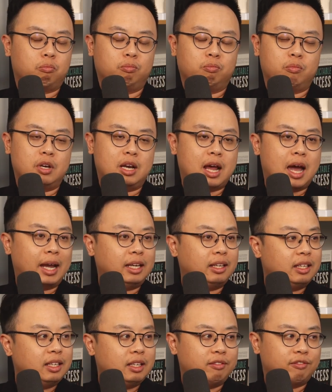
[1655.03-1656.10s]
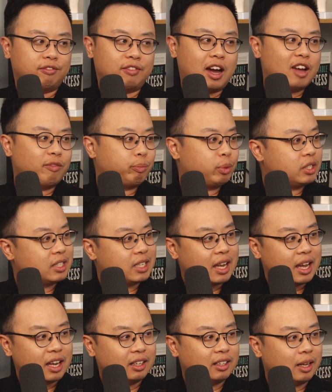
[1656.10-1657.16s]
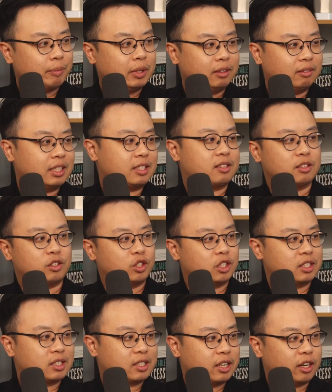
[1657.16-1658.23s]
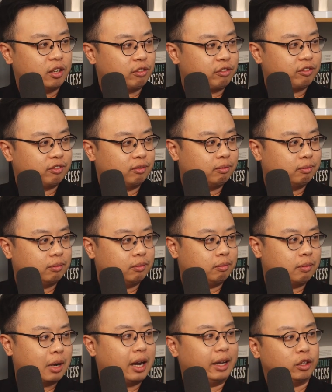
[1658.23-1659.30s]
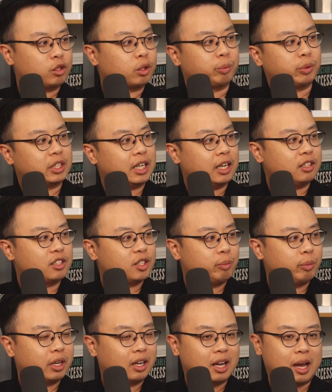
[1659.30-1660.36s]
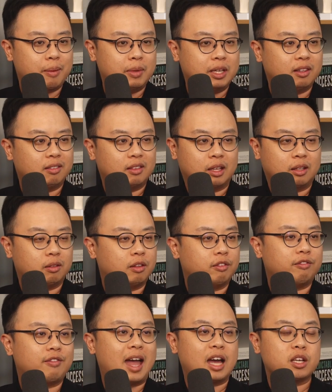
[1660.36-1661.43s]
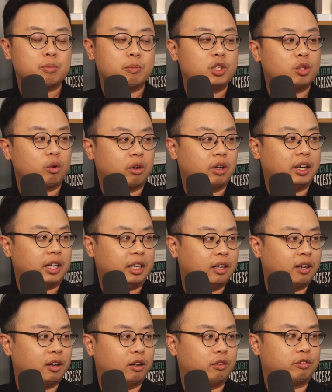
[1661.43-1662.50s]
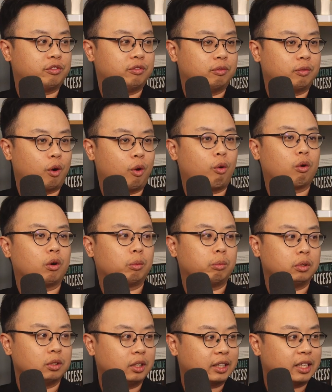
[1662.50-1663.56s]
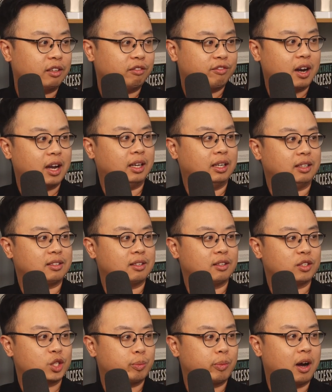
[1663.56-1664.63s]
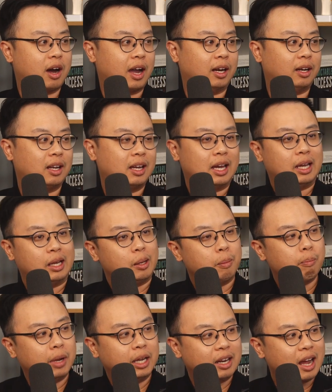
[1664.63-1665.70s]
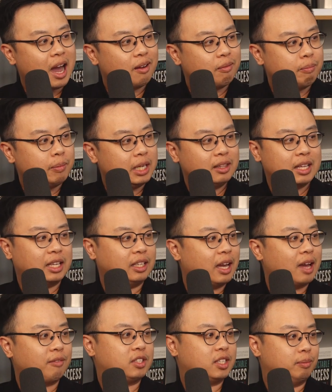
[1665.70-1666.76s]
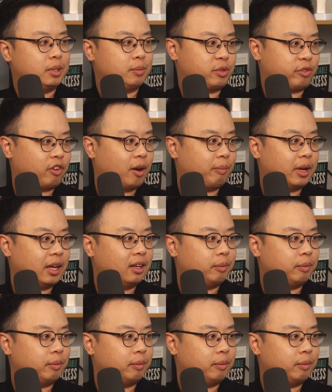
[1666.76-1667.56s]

95%, this is just kind of my interpretation, but the vast majority of horrible looking findings in the spine may not mean that you have symptoms from it.